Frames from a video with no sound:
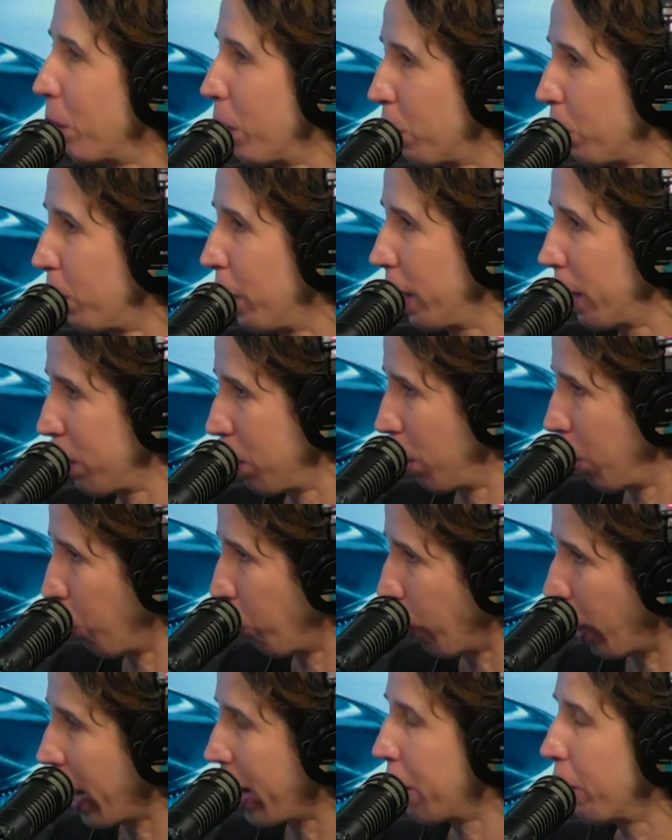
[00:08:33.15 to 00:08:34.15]
reflects a
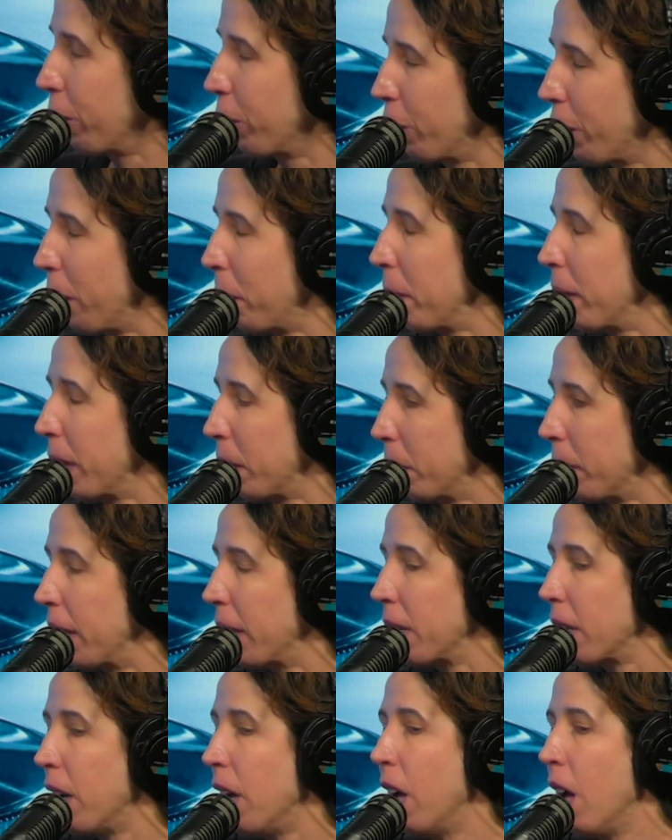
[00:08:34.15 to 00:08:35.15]
white or gray
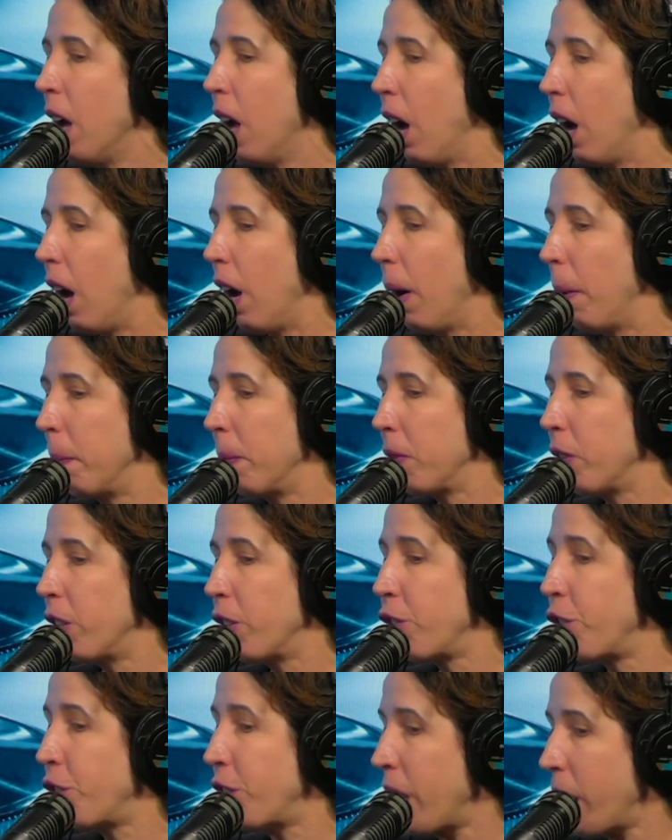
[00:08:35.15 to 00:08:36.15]
pigment. Um, the
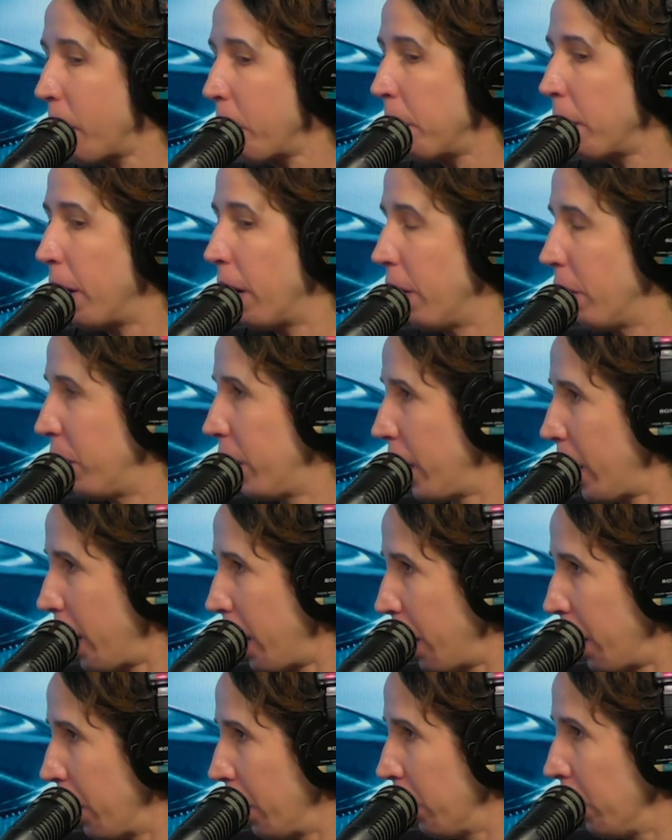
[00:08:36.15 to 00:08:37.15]
shape of the
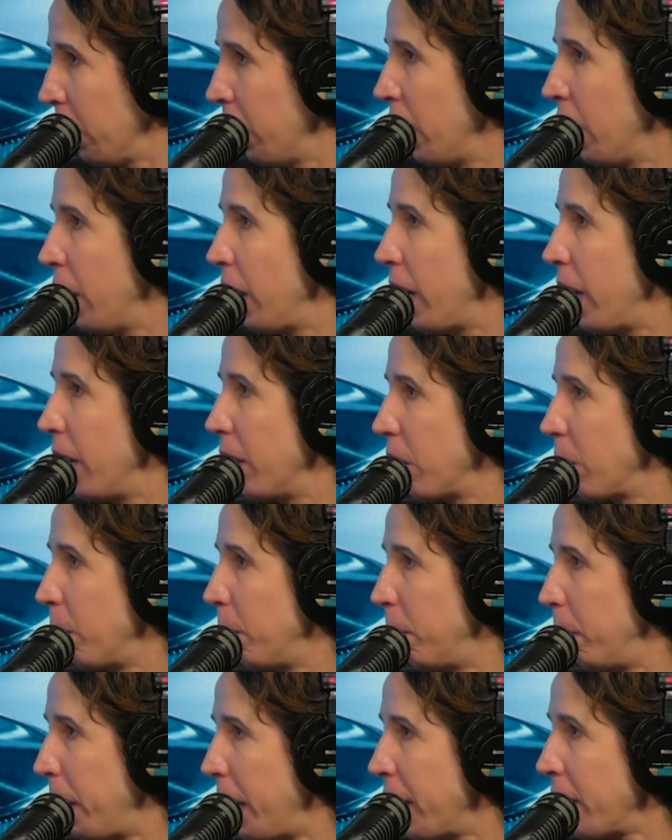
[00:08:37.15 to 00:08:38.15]
hair is
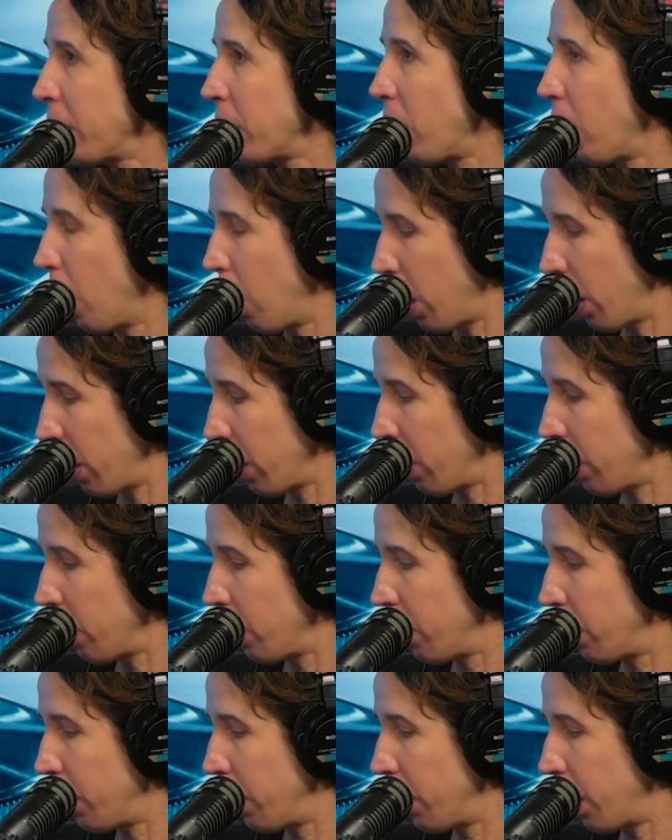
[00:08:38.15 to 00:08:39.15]
based on
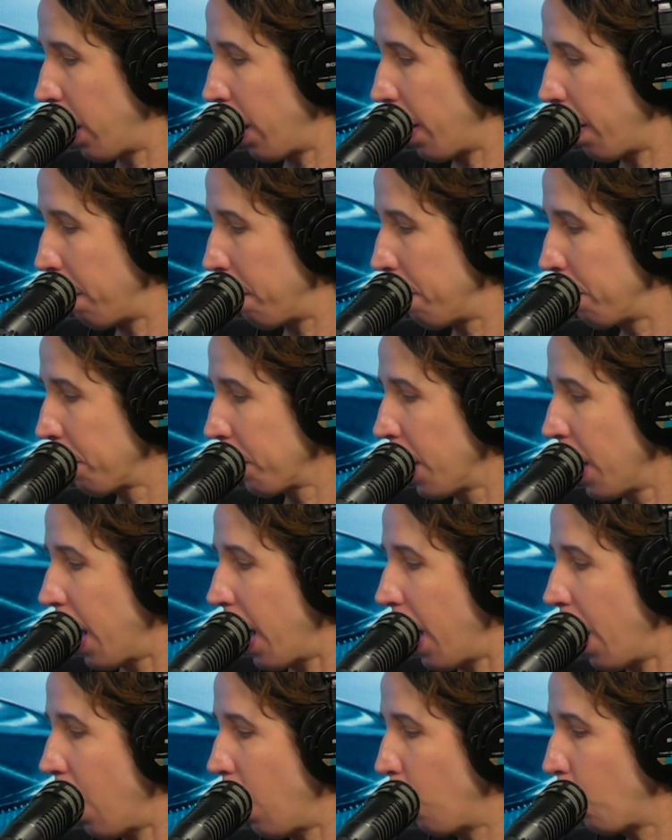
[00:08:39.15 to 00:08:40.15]
um,
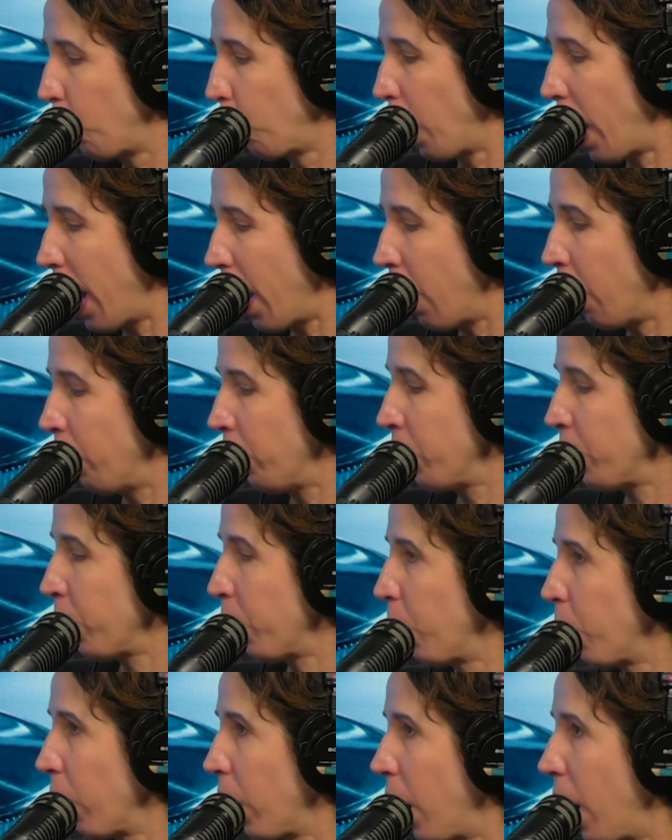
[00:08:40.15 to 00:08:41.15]
how round
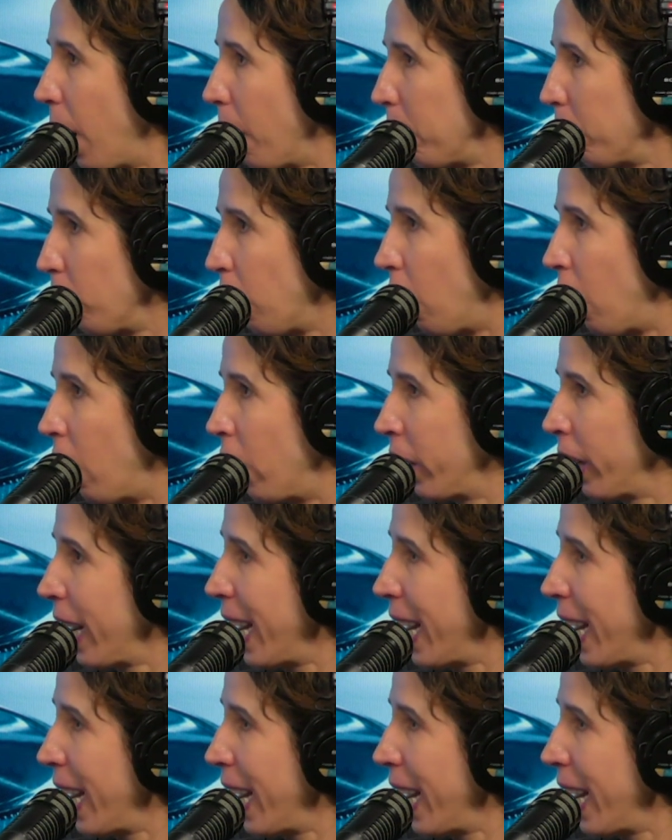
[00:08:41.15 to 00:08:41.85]
or oblong